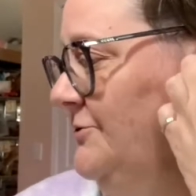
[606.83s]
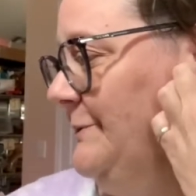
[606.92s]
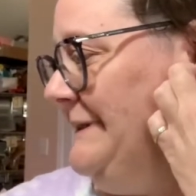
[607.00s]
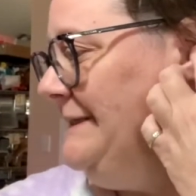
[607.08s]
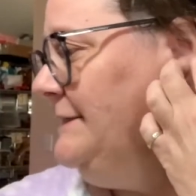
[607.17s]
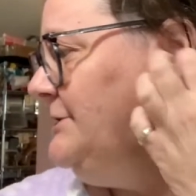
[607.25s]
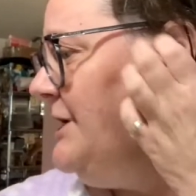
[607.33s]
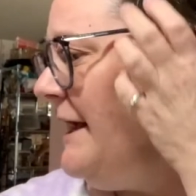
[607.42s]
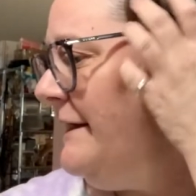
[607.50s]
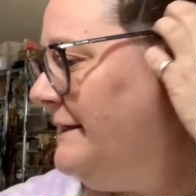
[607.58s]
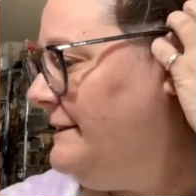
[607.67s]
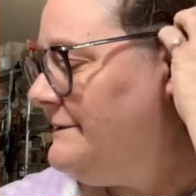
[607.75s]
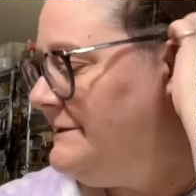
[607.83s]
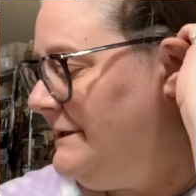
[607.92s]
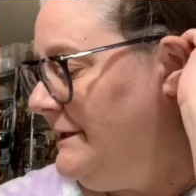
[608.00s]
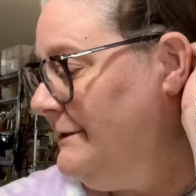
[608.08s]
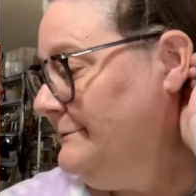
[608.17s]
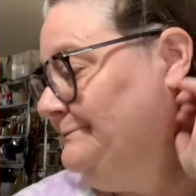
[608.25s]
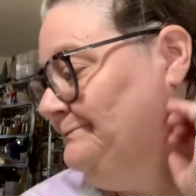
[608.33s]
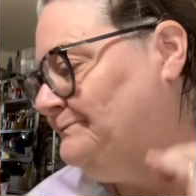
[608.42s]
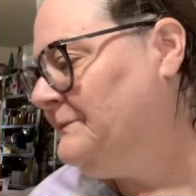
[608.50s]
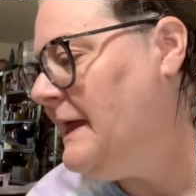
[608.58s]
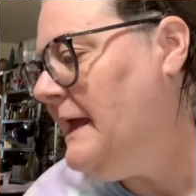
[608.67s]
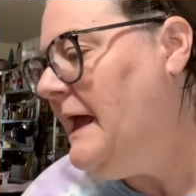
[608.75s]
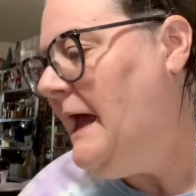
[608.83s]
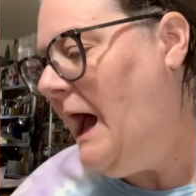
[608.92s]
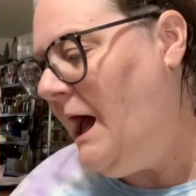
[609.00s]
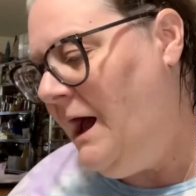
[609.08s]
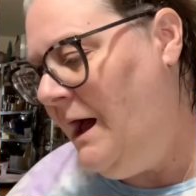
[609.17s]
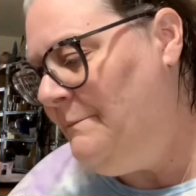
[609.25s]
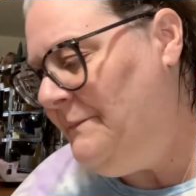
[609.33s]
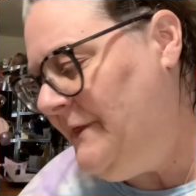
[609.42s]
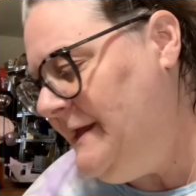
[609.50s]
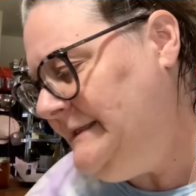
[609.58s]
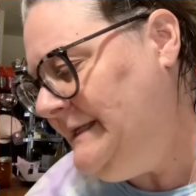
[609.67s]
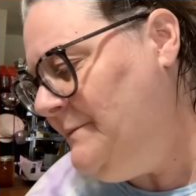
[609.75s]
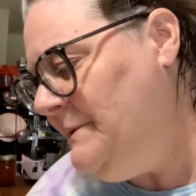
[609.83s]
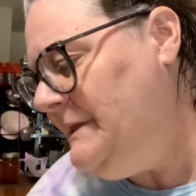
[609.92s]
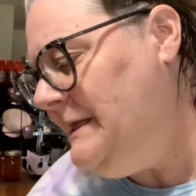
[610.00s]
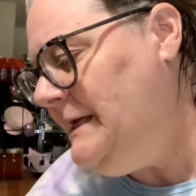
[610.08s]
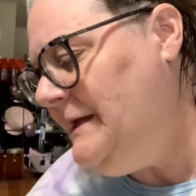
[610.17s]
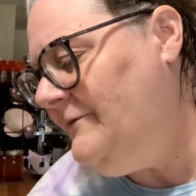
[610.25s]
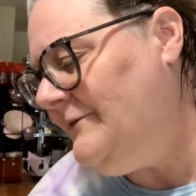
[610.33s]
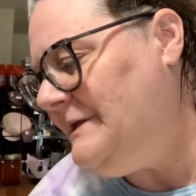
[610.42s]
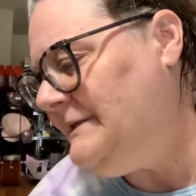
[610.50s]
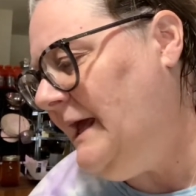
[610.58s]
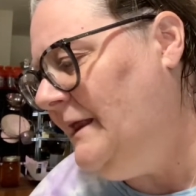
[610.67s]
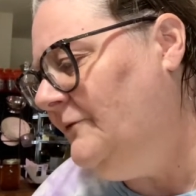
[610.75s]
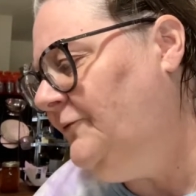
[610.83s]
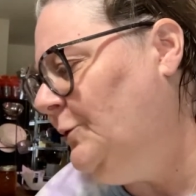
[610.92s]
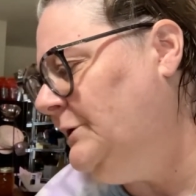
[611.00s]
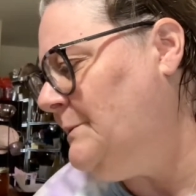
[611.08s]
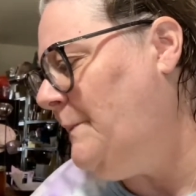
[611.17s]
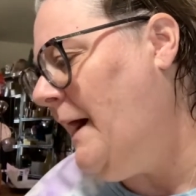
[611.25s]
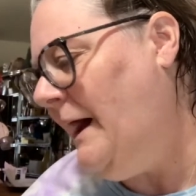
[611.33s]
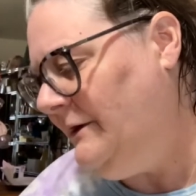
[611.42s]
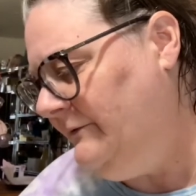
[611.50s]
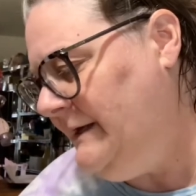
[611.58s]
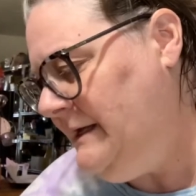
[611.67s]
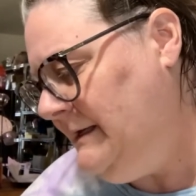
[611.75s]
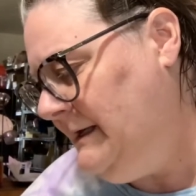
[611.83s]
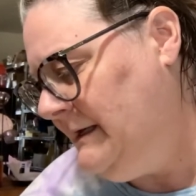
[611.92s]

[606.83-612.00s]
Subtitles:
we did check it, so. This, I believe, is California pottery.